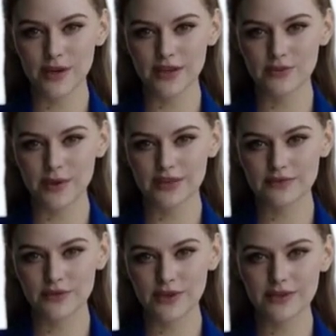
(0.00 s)
Whether it's
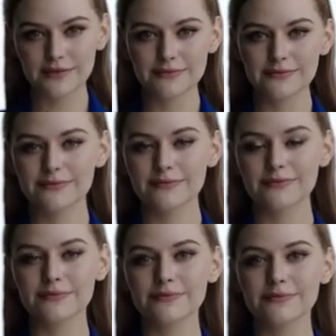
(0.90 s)
improving customer
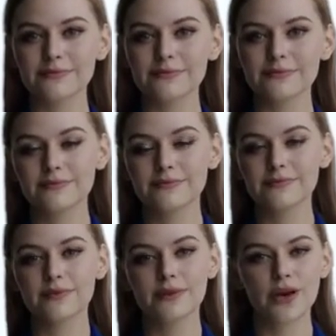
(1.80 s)
service or
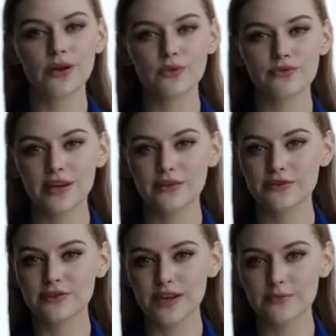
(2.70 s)
revolutionizing
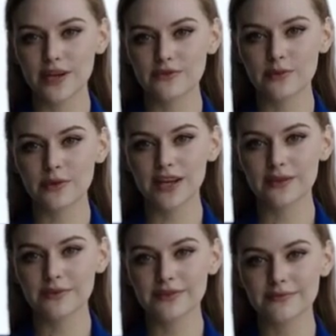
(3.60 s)
healthcare, AI
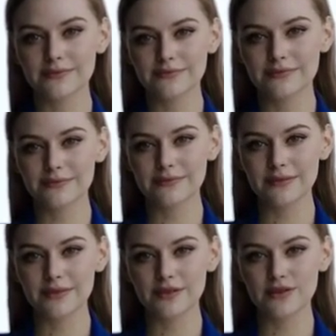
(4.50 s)
has the potential
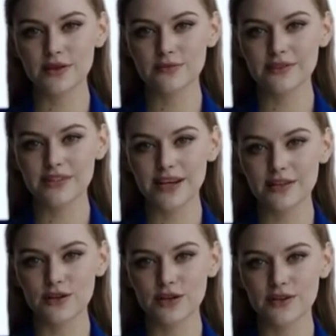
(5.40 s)
to transform
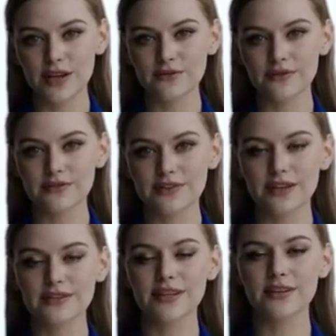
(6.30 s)
industries and improve our
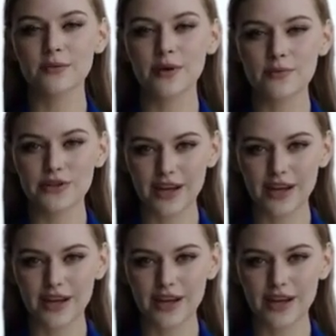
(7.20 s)
lives.